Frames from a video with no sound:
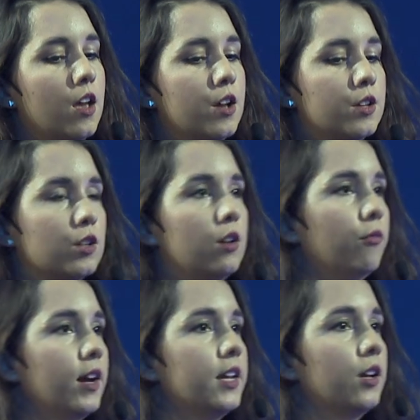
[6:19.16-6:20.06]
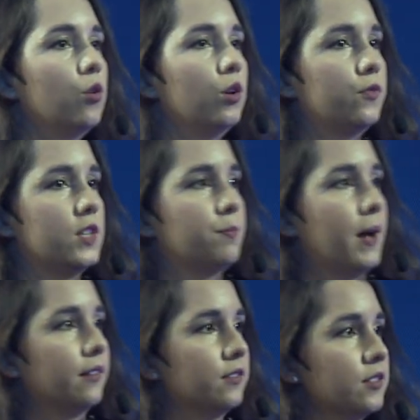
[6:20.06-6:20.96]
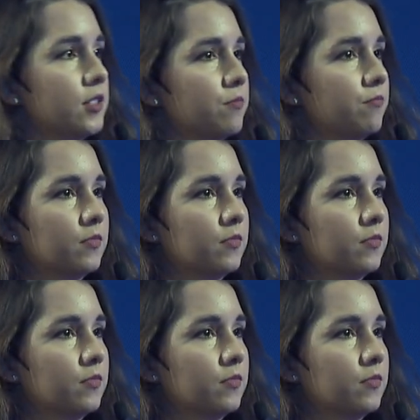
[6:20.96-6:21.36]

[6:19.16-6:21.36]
So I'm rating all of these patterns,